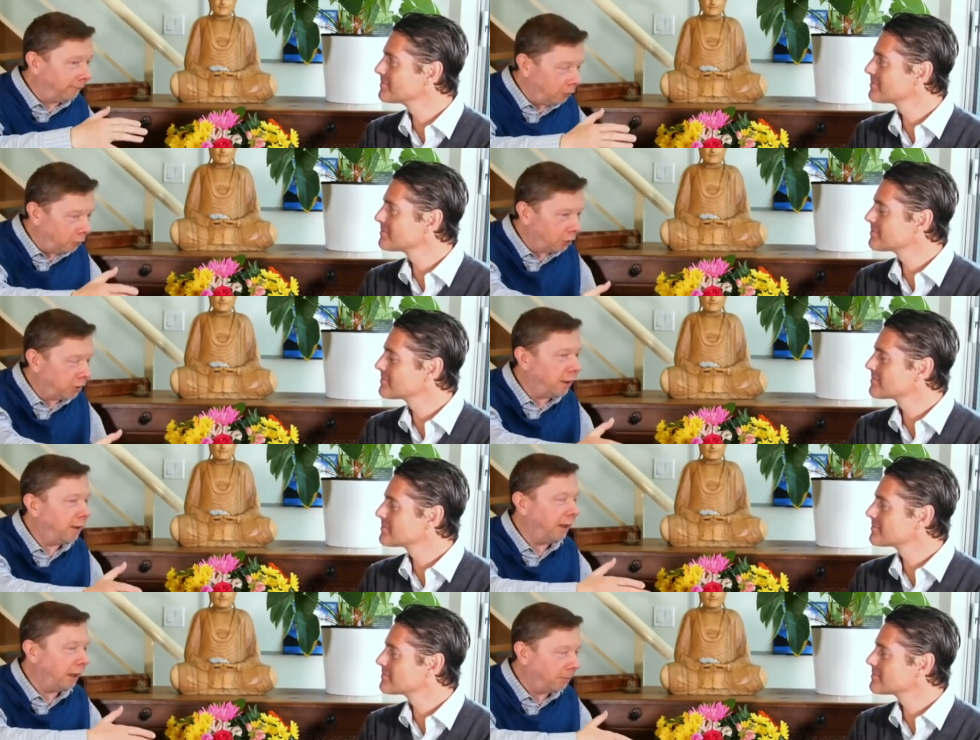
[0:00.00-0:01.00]

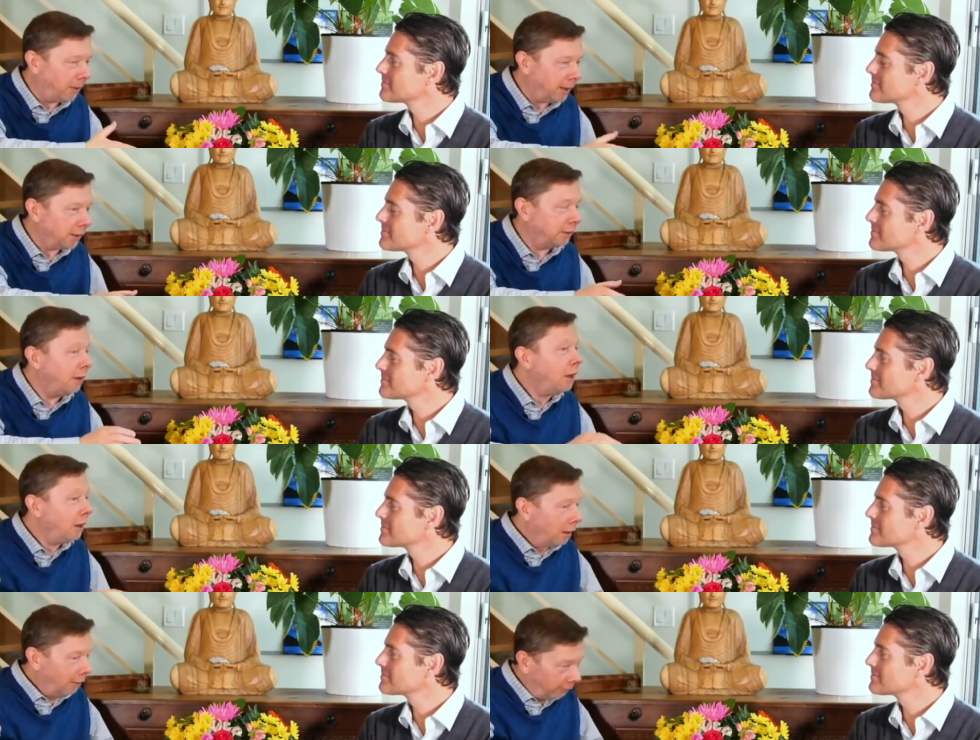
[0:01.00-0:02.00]
Speaker 1: future and past
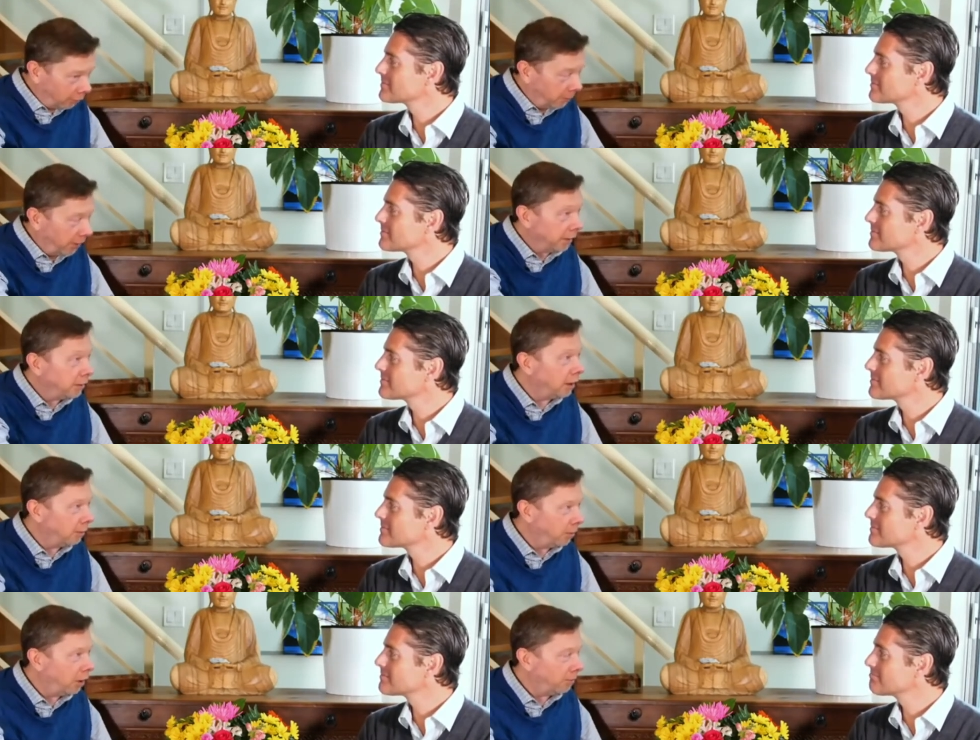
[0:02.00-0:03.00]
for practical
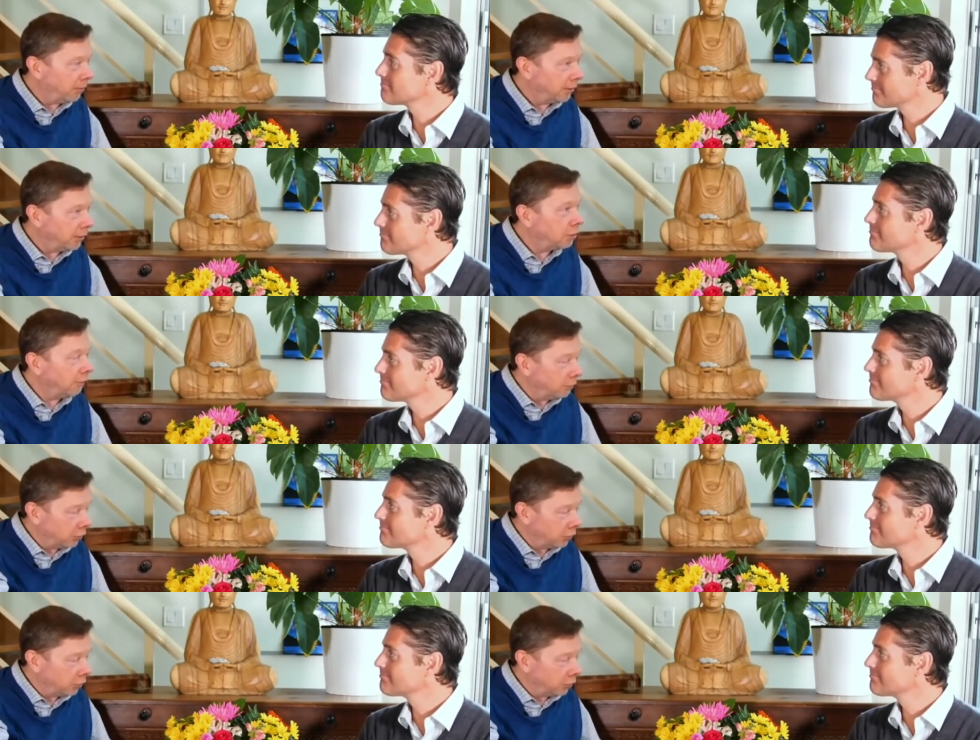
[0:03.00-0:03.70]
purposes, of